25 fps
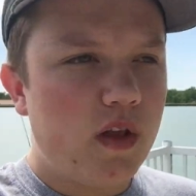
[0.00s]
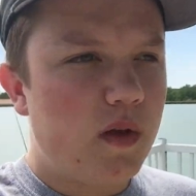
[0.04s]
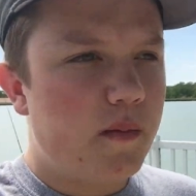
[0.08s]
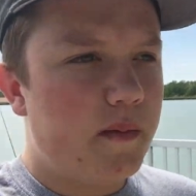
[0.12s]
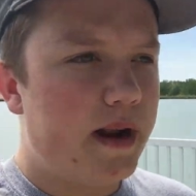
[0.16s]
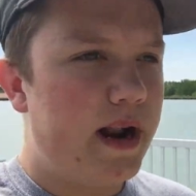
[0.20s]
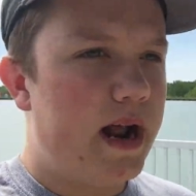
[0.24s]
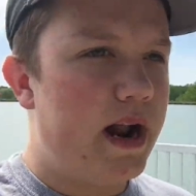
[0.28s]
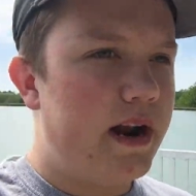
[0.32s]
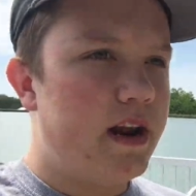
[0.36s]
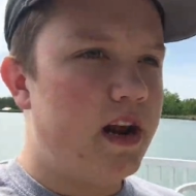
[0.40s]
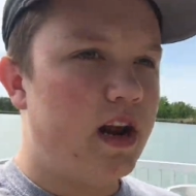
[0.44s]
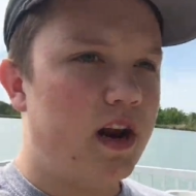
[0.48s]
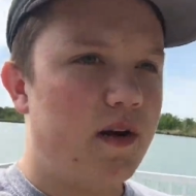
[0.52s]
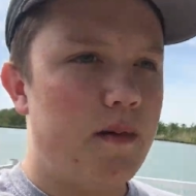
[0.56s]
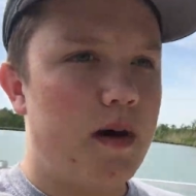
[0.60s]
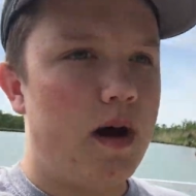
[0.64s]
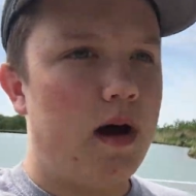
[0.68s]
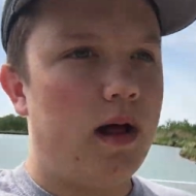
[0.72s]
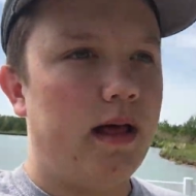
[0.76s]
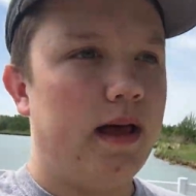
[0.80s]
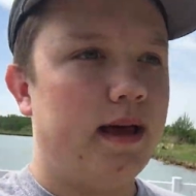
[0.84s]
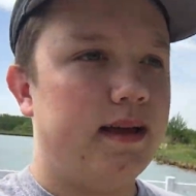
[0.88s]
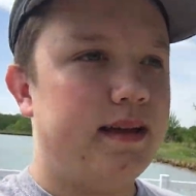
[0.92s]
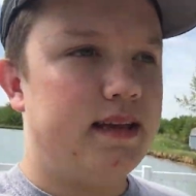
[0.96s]
only been out here
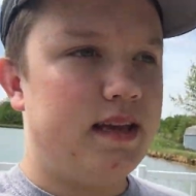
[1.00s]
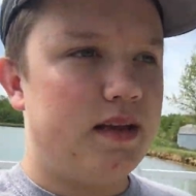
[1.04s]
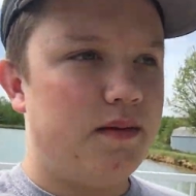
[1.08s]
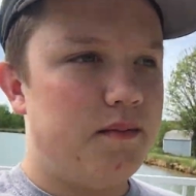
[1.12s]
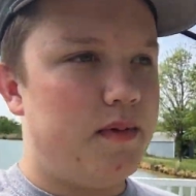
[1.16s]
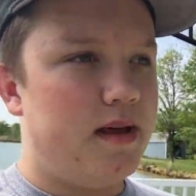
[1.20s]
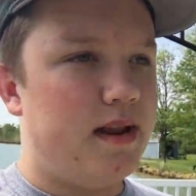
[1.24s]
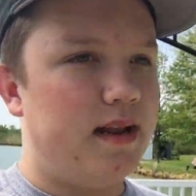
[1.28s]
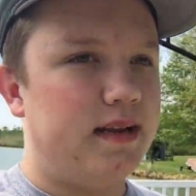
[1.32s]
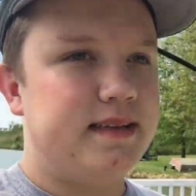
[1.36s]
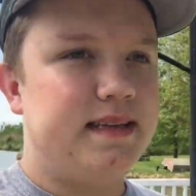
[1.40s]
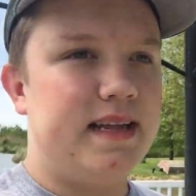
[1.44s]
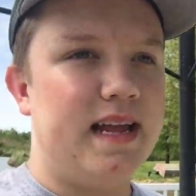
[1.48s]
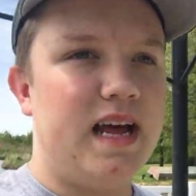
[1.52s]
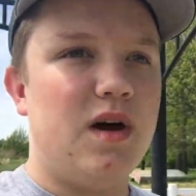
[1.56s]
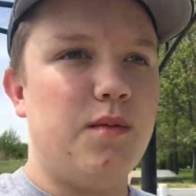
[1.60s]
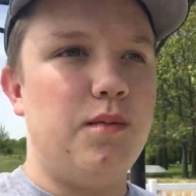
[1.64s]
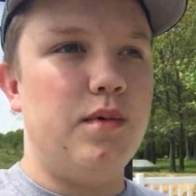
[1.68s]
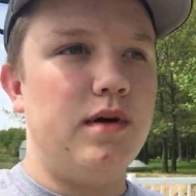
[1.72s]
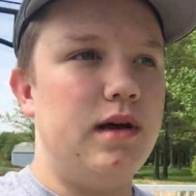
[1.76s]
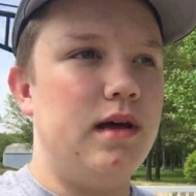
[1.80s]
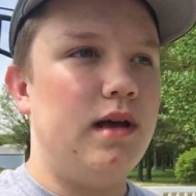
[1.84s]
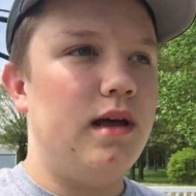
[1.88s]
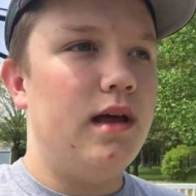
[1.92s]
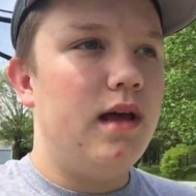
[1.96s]
about like 10 minutes now,
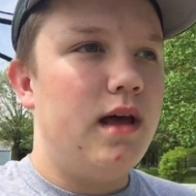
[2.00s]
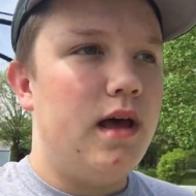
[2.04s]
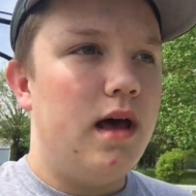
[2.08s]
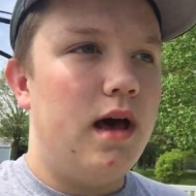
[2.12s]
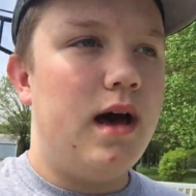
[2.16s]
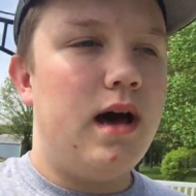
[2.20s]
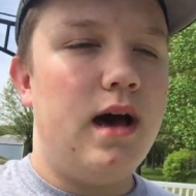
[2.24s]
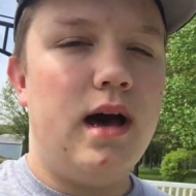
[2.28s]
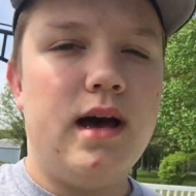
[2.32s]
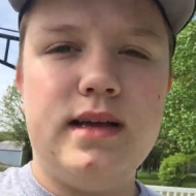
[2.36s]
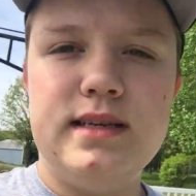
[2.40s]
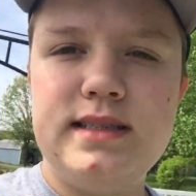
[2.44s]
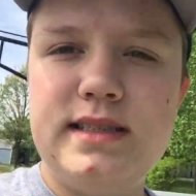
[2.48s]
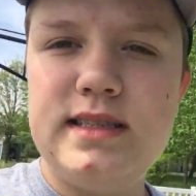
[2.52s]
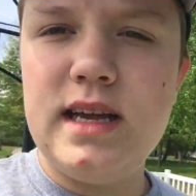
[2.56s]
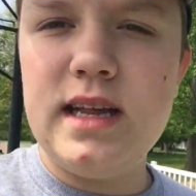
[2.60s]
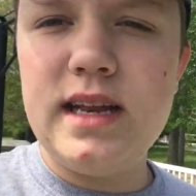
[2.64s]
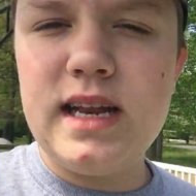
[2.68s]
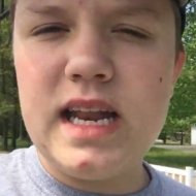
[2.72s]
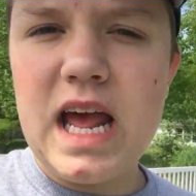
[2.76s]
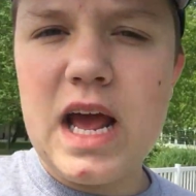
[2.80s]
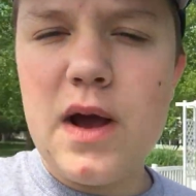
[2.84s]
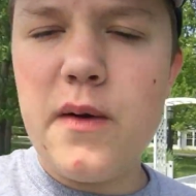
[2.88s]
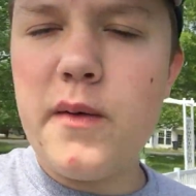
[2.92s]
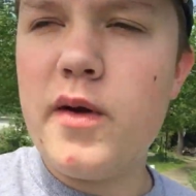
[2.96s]
but uh,
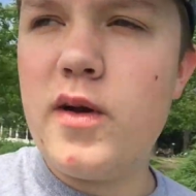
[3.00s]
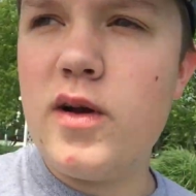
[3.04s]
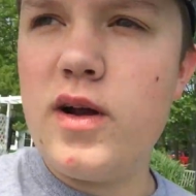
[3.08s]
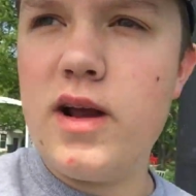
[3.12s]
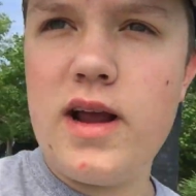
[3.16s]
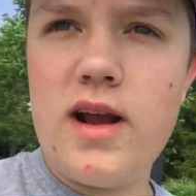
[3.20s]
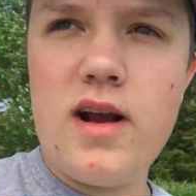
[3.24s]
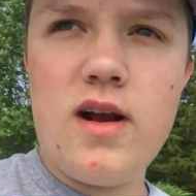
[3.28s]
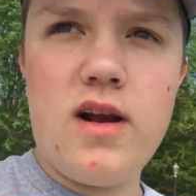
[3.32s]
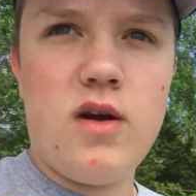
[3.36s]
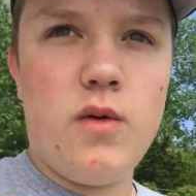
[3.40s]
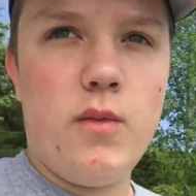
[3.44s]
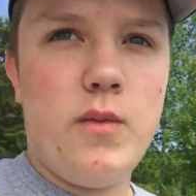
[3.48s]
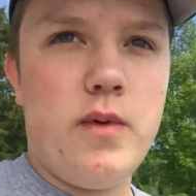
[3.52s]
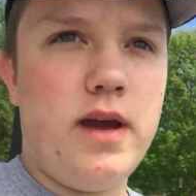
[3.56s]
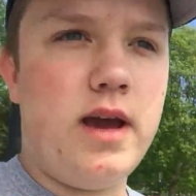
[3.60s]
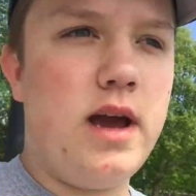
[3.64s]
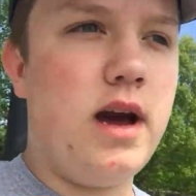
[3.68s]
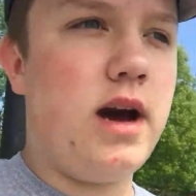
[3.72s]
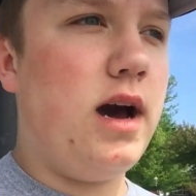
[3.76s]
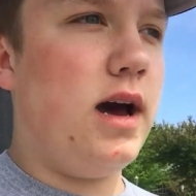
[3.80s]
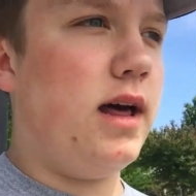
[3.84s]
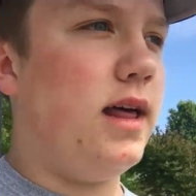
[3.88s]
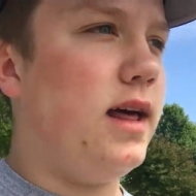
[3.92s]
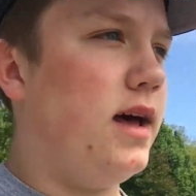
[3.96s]
Sunday we were here and we
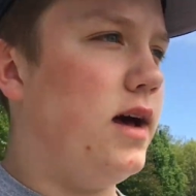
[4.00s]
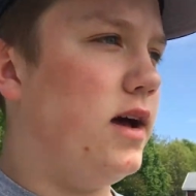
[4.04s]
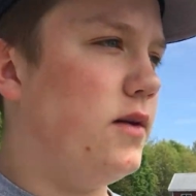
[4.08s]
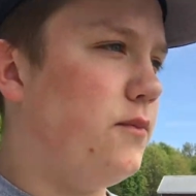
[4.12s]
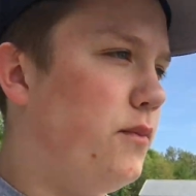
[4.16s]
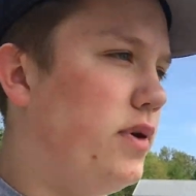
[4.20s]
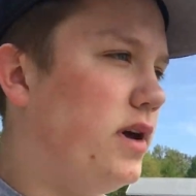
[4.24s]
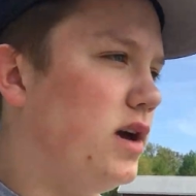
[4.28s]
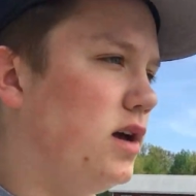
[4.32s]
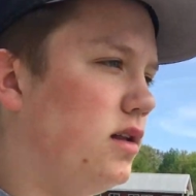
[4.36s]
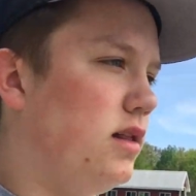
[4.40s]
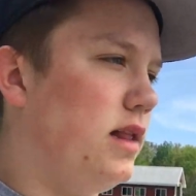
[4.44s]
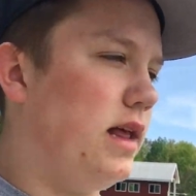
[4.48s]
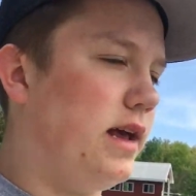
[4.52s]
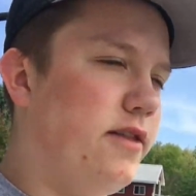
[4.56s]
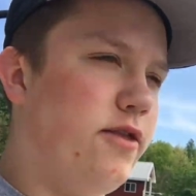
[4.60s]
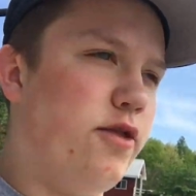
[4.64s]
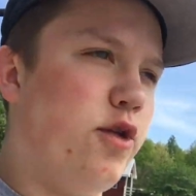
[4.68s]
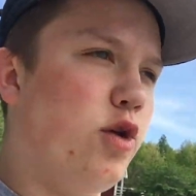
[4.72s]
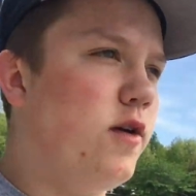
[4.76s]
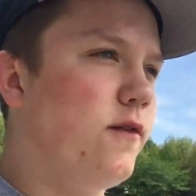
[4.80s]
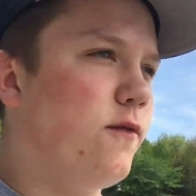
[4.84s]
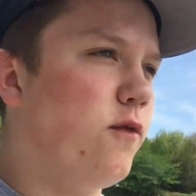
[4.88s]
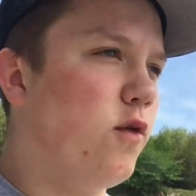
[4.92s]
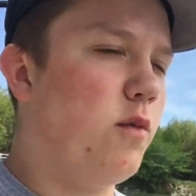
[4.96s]
caught big, like
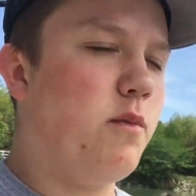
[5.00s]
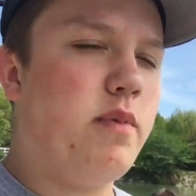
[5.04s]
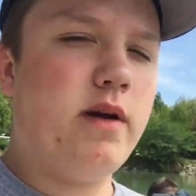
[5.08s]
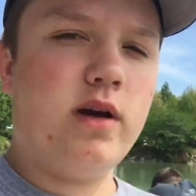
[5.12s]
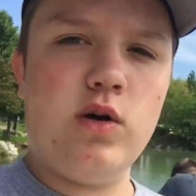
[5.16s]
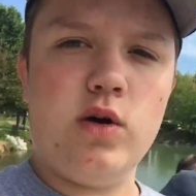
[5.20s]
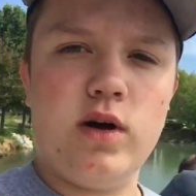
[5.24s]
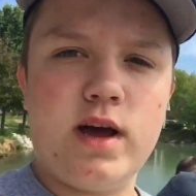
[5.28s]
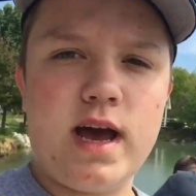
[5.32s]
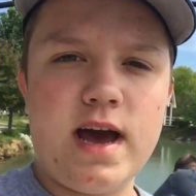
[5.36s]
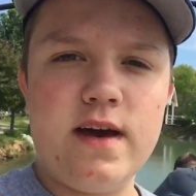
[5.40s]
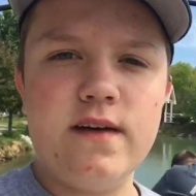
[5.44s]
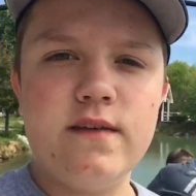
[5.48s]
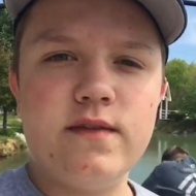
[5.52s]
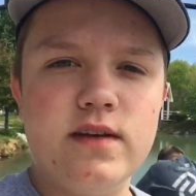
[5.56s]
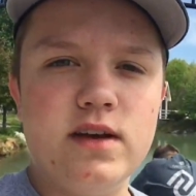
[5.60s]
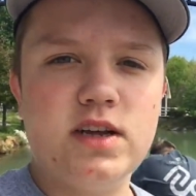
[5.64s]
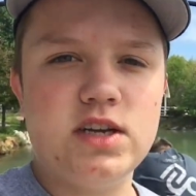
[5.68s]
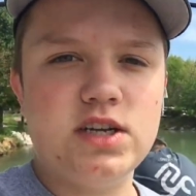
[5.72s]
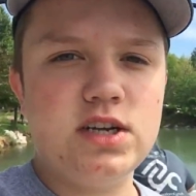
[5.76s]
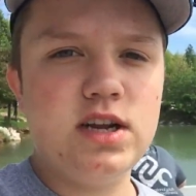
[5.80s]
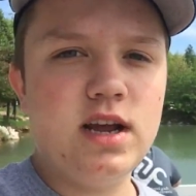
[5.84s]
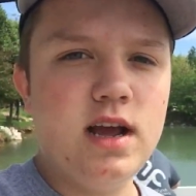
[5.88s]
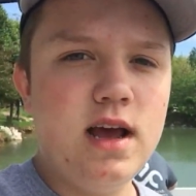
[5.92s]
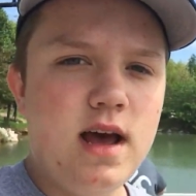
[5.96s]
three or four big old
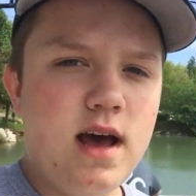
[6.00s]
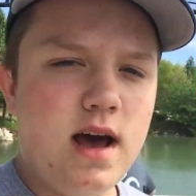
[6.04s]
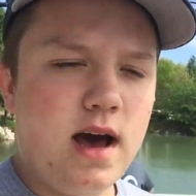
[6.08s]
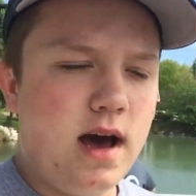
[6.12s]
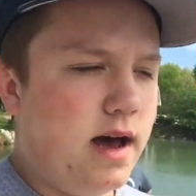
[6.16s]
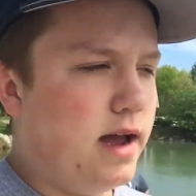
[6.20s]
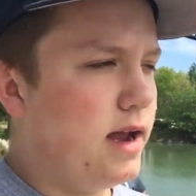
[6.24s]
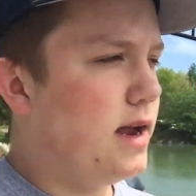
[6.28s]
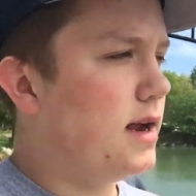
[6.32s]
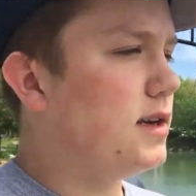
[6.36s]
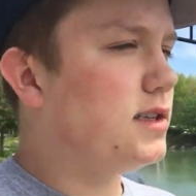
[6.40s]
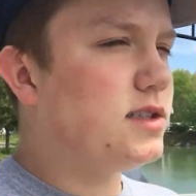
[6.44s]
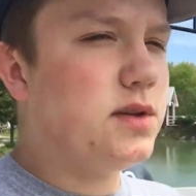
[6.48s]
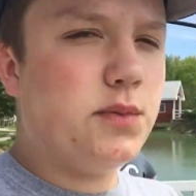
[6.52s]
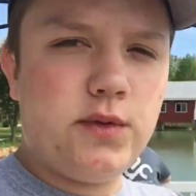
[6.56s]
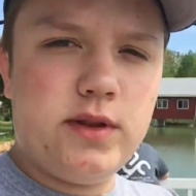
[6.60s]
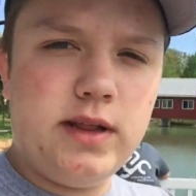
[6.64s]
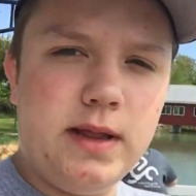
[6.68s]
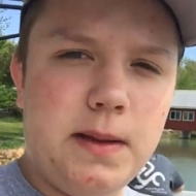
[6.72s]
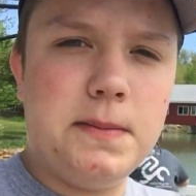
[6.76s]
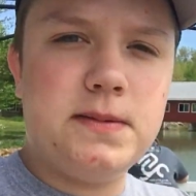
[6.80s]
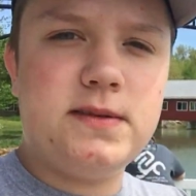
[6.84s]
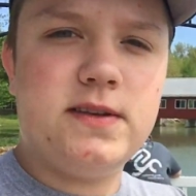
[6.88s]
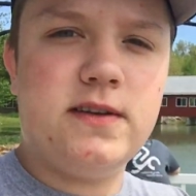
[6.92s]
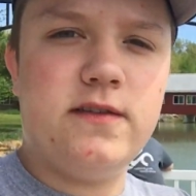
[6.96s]
catfish. Uh, here's some
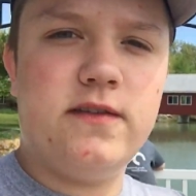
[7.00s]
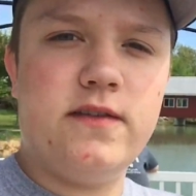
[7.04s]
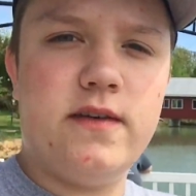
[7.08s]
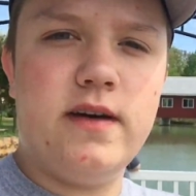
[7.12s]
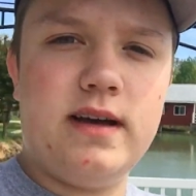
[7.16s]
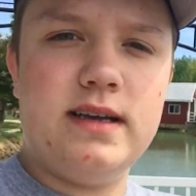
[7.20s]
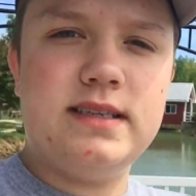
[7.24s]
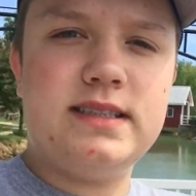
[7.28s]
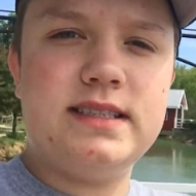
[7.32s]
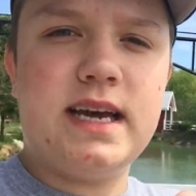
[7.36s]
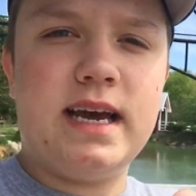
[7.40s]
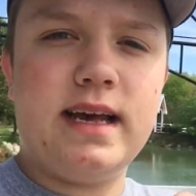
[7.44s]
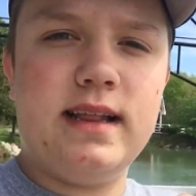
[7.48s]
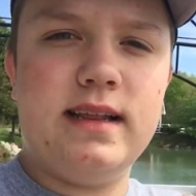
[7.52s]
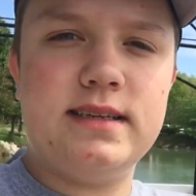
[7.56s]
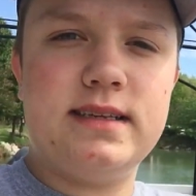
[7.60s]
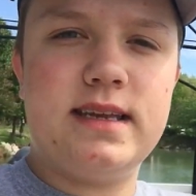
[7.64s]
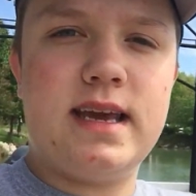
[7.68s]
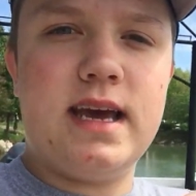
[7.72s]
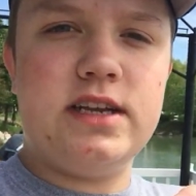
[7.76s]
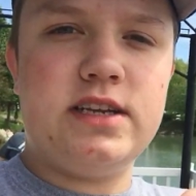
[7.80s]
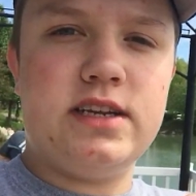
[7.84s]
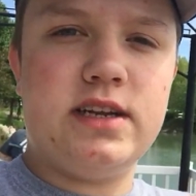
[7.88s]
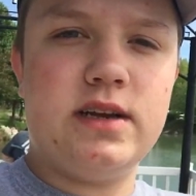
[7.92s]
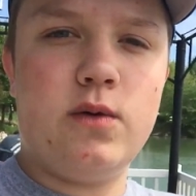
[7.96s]
clips of uh, Silas
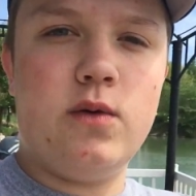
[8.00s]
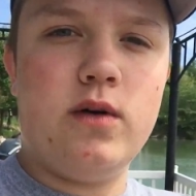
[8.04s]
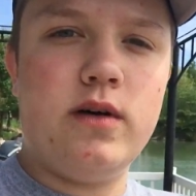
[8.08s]
catching